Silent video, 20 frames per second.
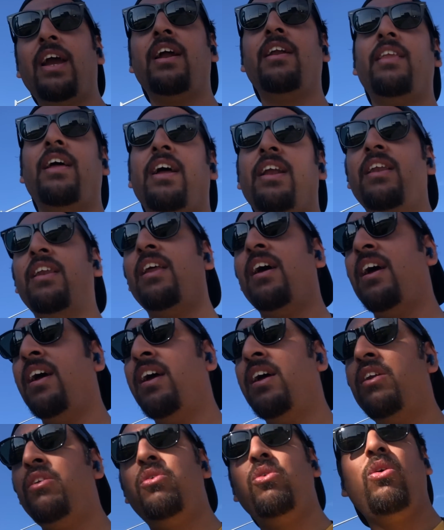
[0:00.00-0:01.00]
it, then
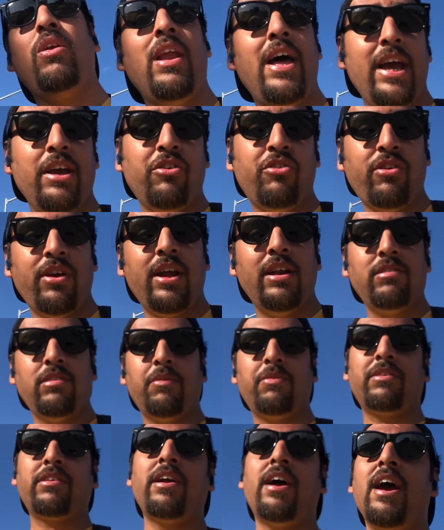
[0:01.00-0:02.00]
do like, share, and
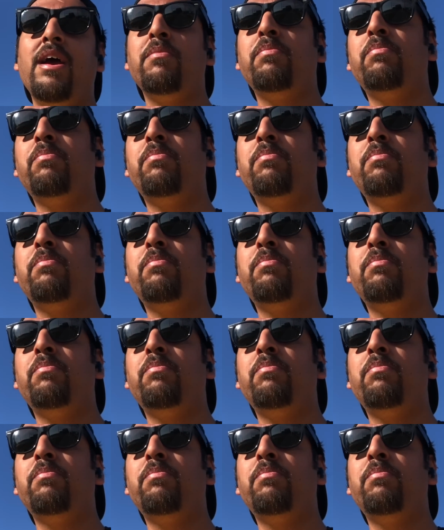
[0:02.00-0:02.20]
subscribe